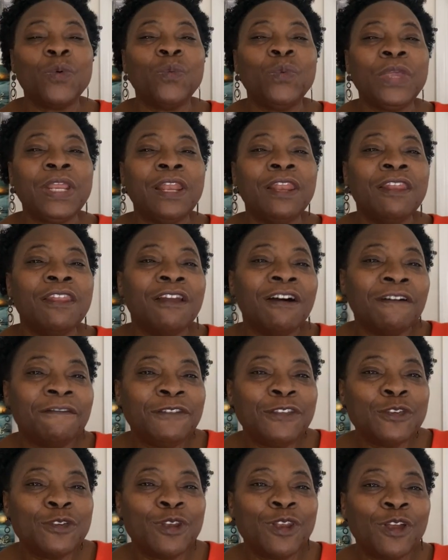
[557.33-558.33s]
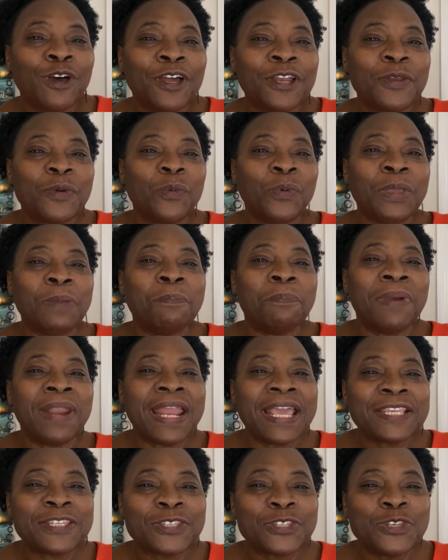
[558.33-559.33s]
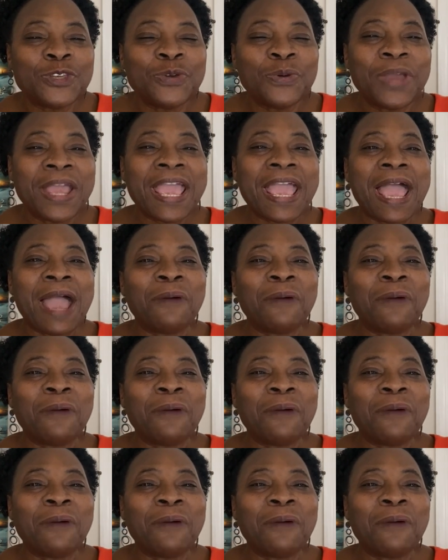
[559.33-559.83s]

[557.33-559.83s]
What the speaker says: We love You, Lord. We bless You.